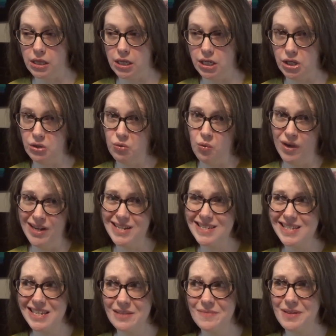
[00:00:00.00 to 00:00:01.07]
that you want
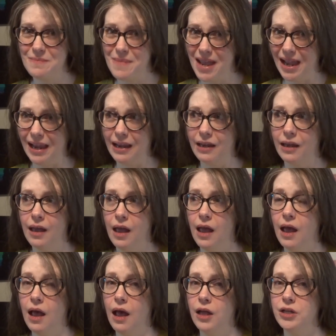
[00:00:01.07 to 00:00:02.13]
to see me make,
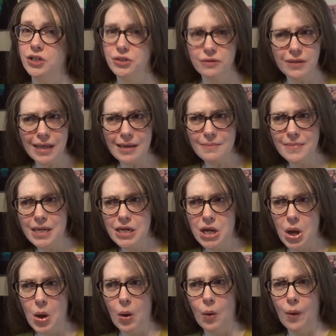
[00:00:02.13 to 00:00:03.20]
do let me
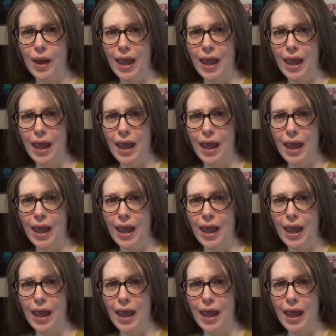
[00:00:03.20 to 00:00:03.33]
know.